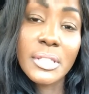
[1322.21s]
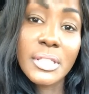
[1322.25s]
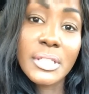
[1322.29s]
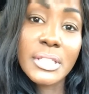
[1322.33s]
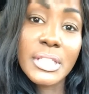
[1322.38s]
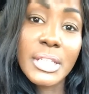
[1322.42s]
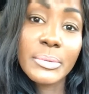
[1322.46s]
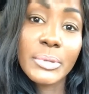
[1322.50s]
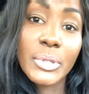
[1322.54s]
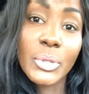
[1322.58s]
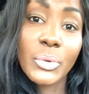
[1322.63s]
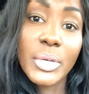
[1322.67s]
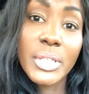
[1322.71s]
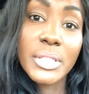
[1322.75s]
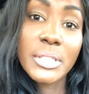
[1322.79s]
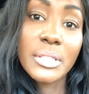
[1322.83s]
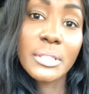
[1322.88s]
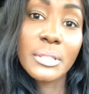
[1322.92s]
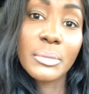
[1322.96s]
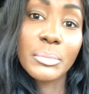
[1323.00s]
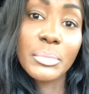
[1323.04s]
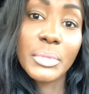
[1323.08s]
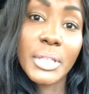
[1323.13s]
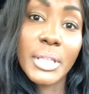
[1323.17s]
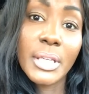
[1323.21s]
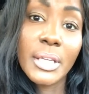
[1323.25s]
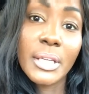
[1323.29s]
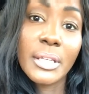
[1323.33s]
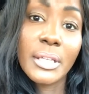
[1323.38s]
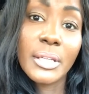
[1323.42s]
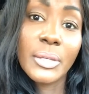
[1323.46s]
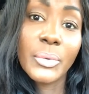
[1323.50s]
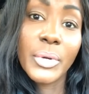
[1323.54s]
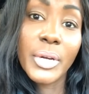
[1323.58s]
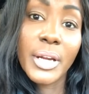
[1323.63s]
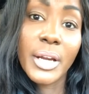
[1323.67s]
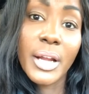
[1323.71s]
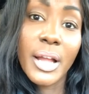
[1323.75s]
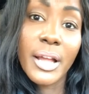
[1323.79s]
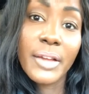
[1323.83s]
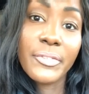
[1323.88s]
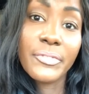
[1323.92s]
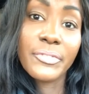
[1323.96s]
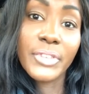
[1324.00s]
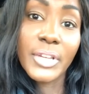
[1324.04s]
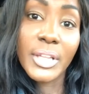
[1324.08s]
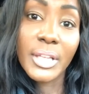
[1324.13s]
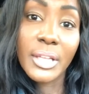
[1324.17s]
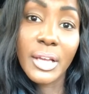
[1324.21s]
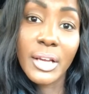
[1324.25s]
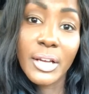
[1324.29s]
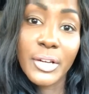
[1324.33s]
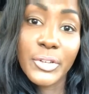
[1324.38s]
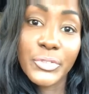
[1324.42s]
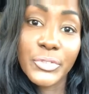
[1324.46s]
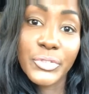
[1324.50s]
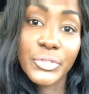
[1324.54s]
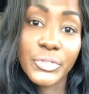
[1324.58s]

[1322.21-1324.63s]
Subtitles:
except the ones in the beginning where I fell off.